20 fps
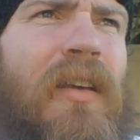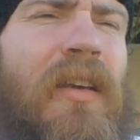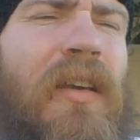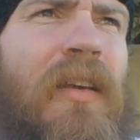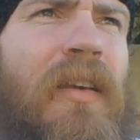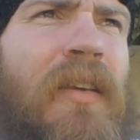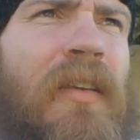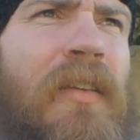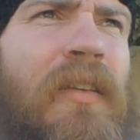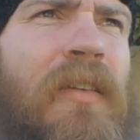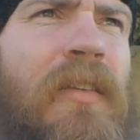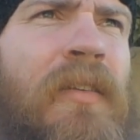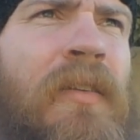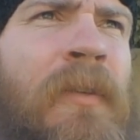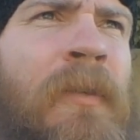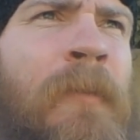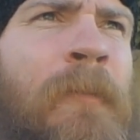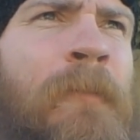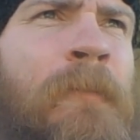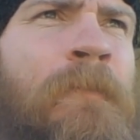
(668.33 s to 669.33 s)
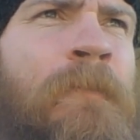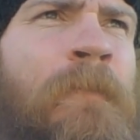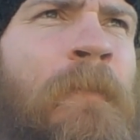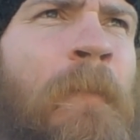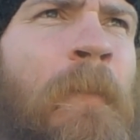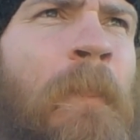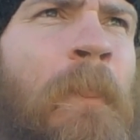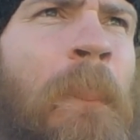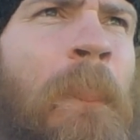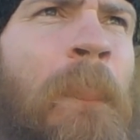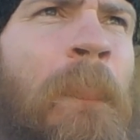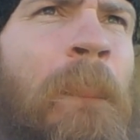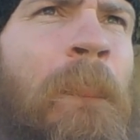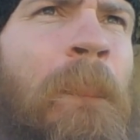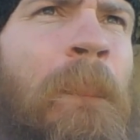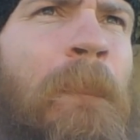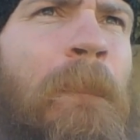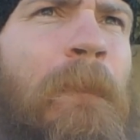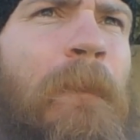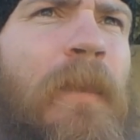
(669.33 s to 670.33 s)
And so
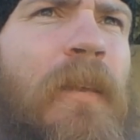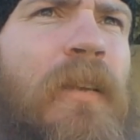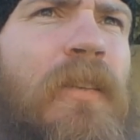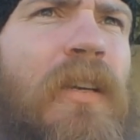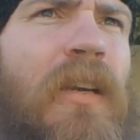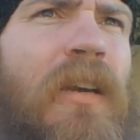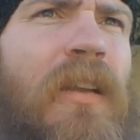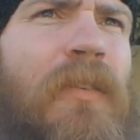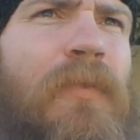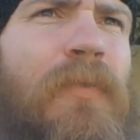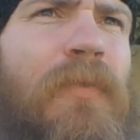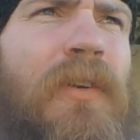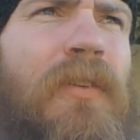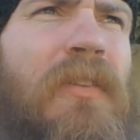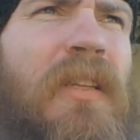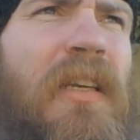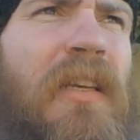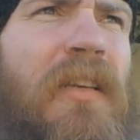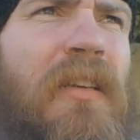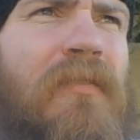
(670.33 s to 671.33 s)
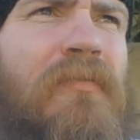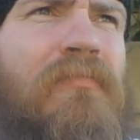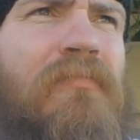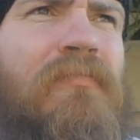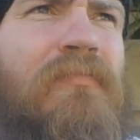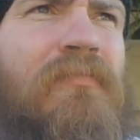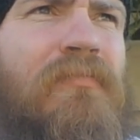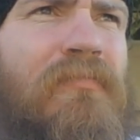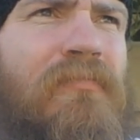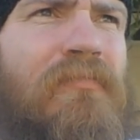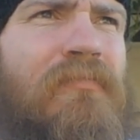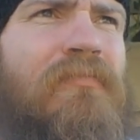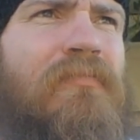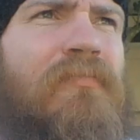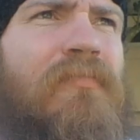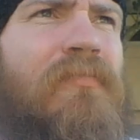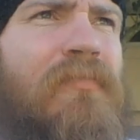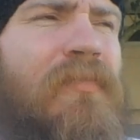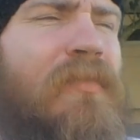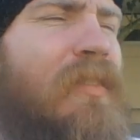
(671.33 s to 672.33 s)
I kind of felt like
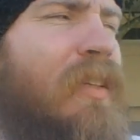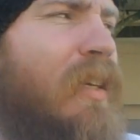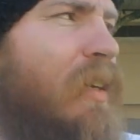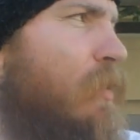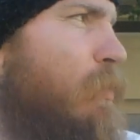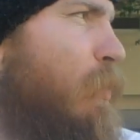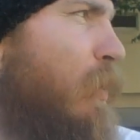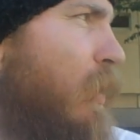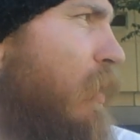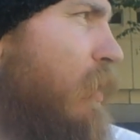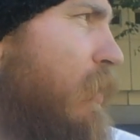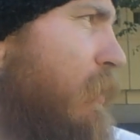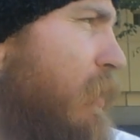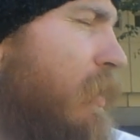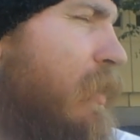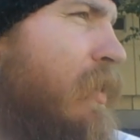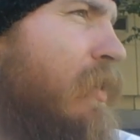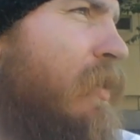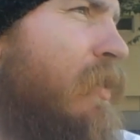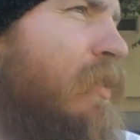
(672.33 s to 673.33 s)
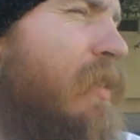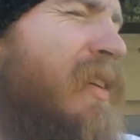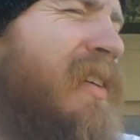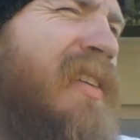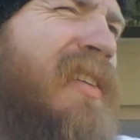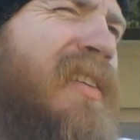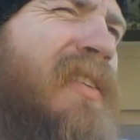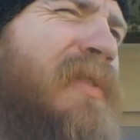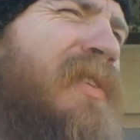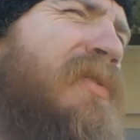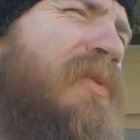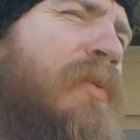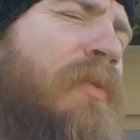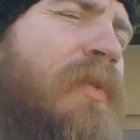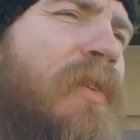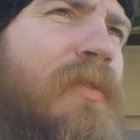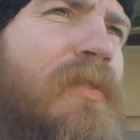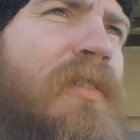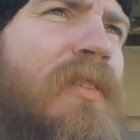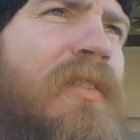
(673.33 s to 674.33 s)
I was part of it, And eventually we
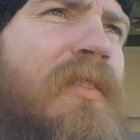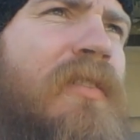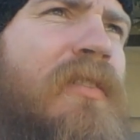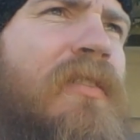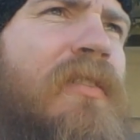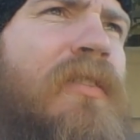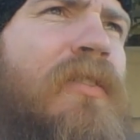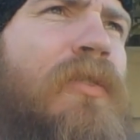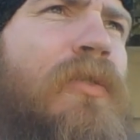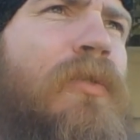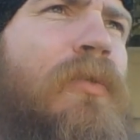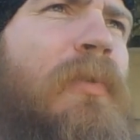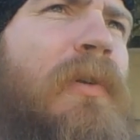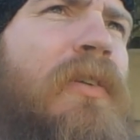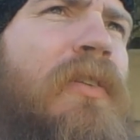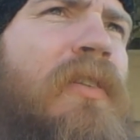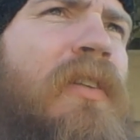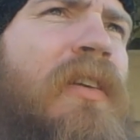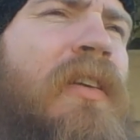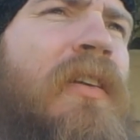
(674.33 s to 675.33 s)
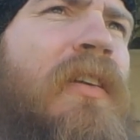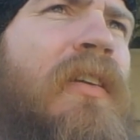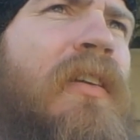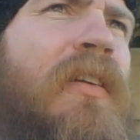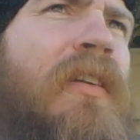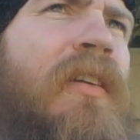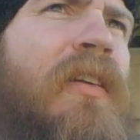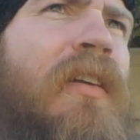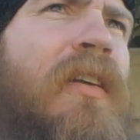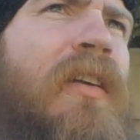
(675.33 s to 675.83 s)
went over to this new building.